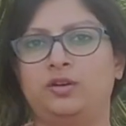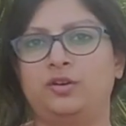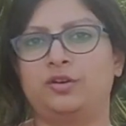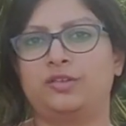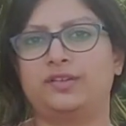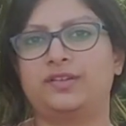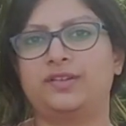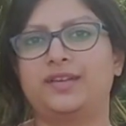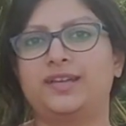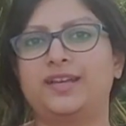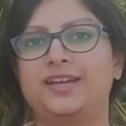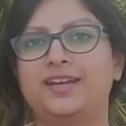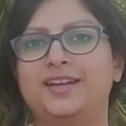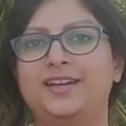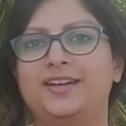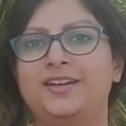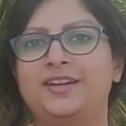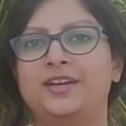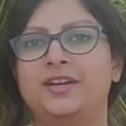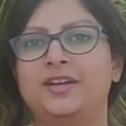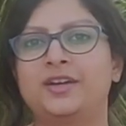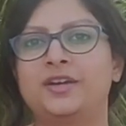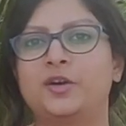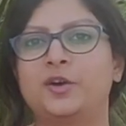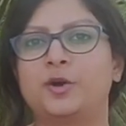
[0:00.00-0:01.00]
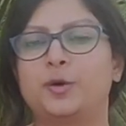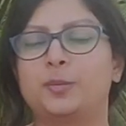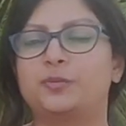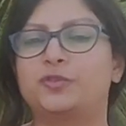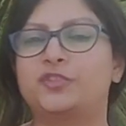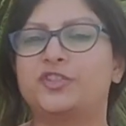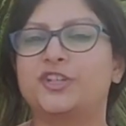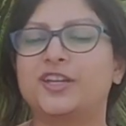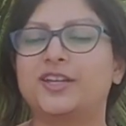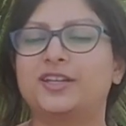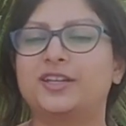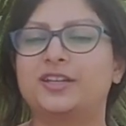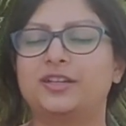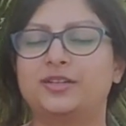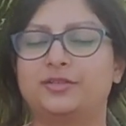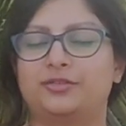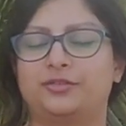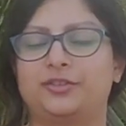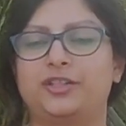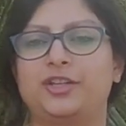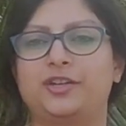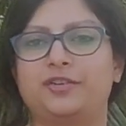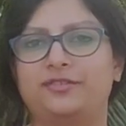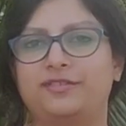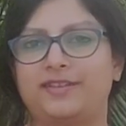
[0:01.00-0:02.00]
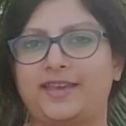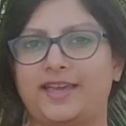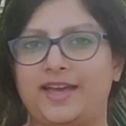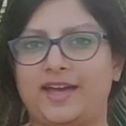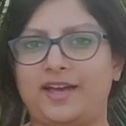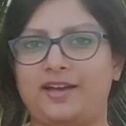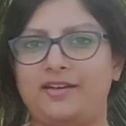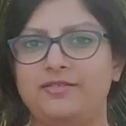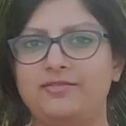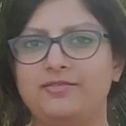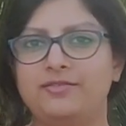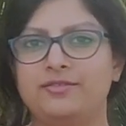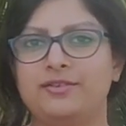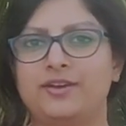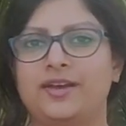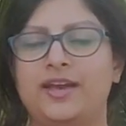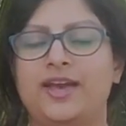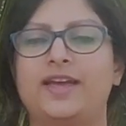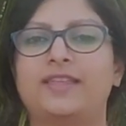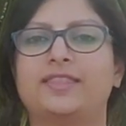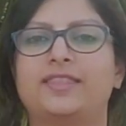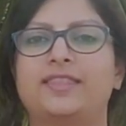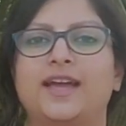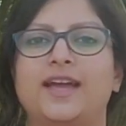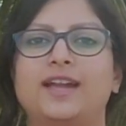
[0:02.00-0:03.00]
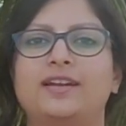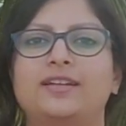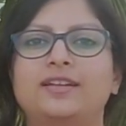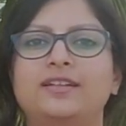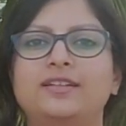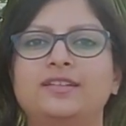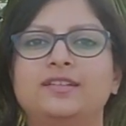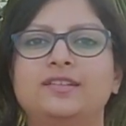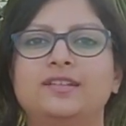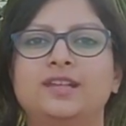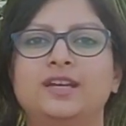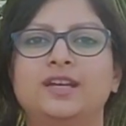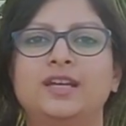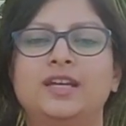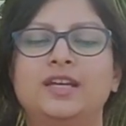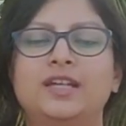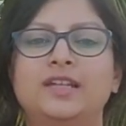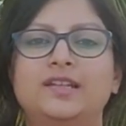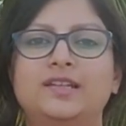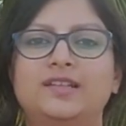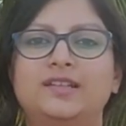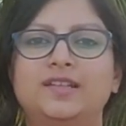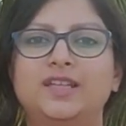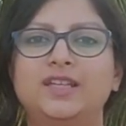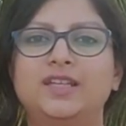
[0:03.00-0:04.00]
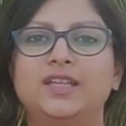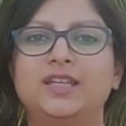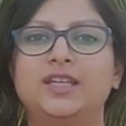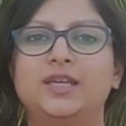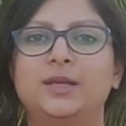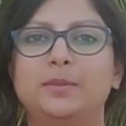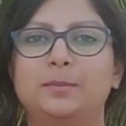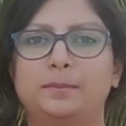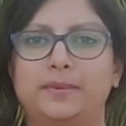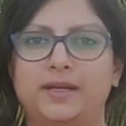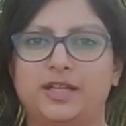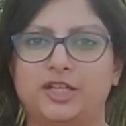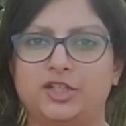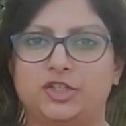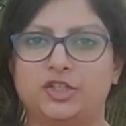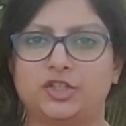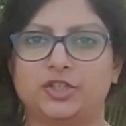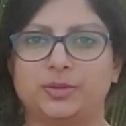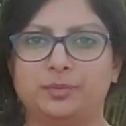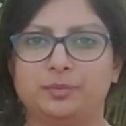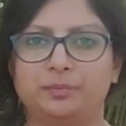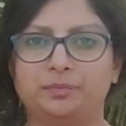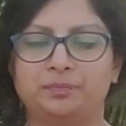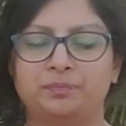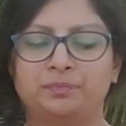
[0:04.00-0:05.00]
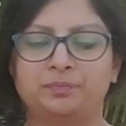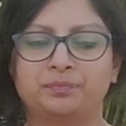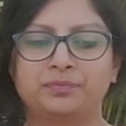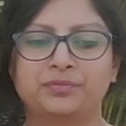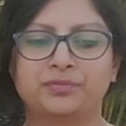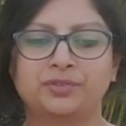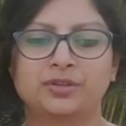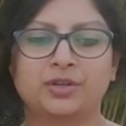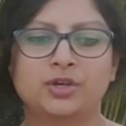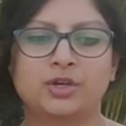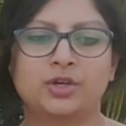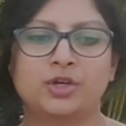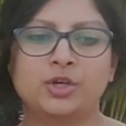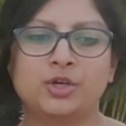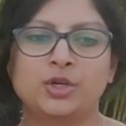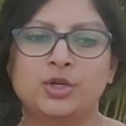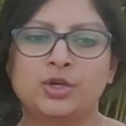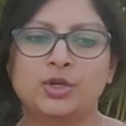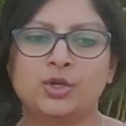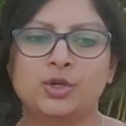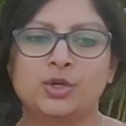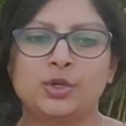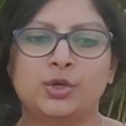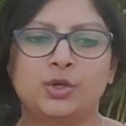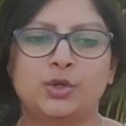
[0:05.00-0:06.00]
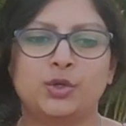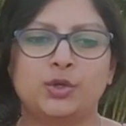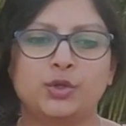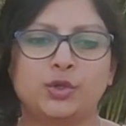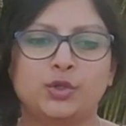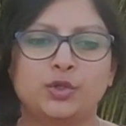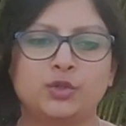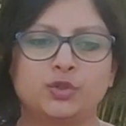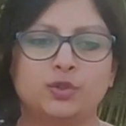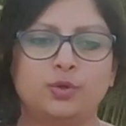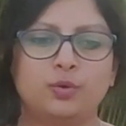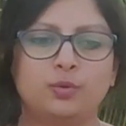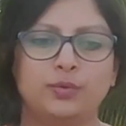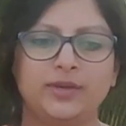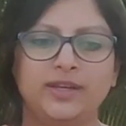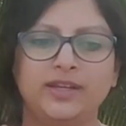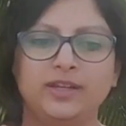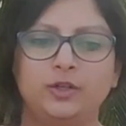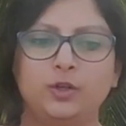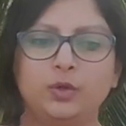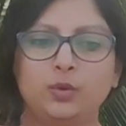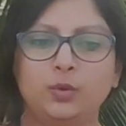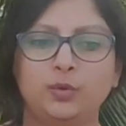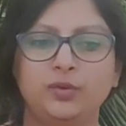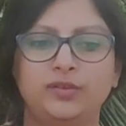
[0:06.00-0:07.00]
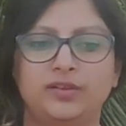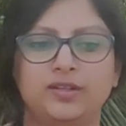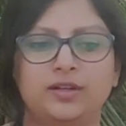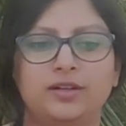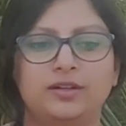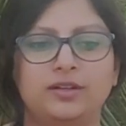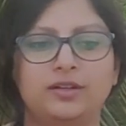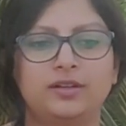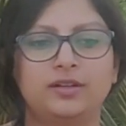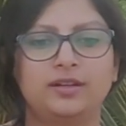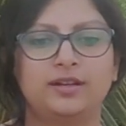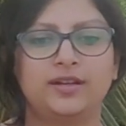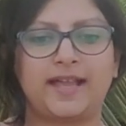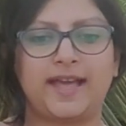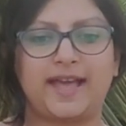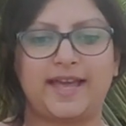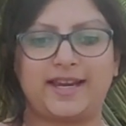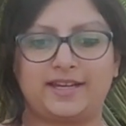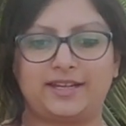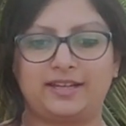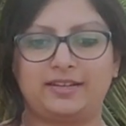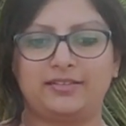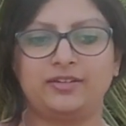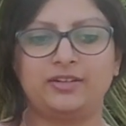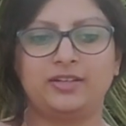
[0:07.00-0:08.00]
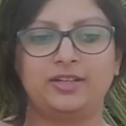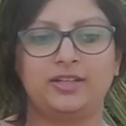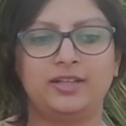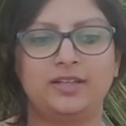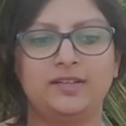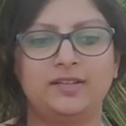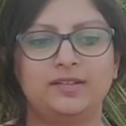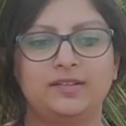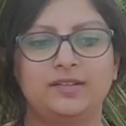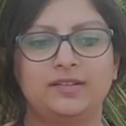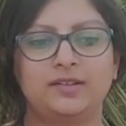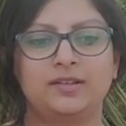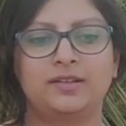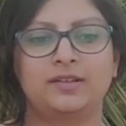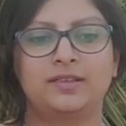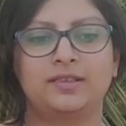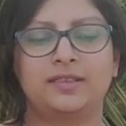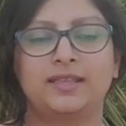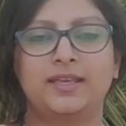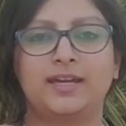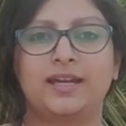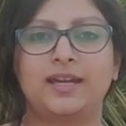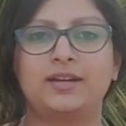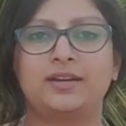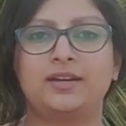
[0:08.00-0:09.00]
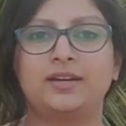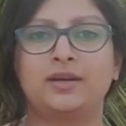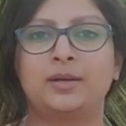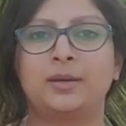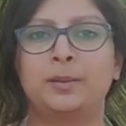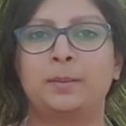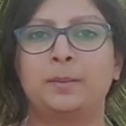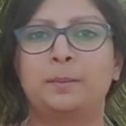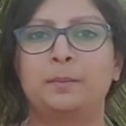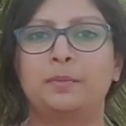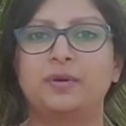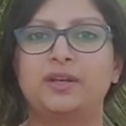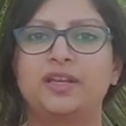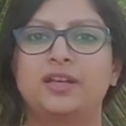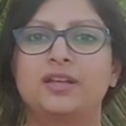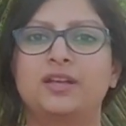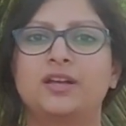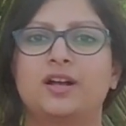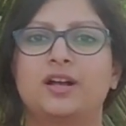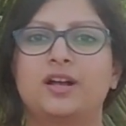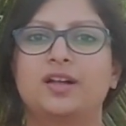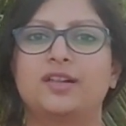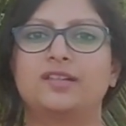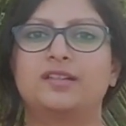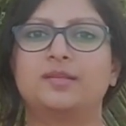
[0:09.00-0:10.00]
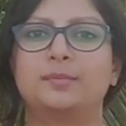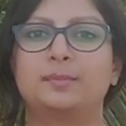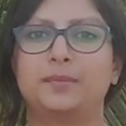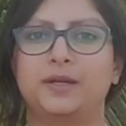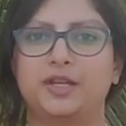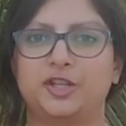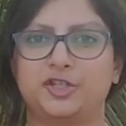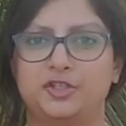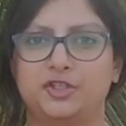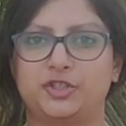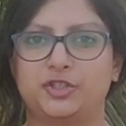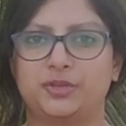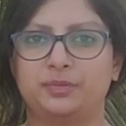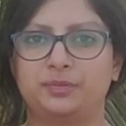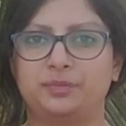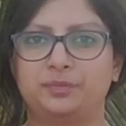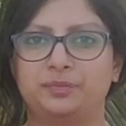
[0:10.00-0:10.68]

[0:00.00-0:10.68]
or second objective that we have, and that is seeking pleasure. So we do certain activities that bring us pleasure.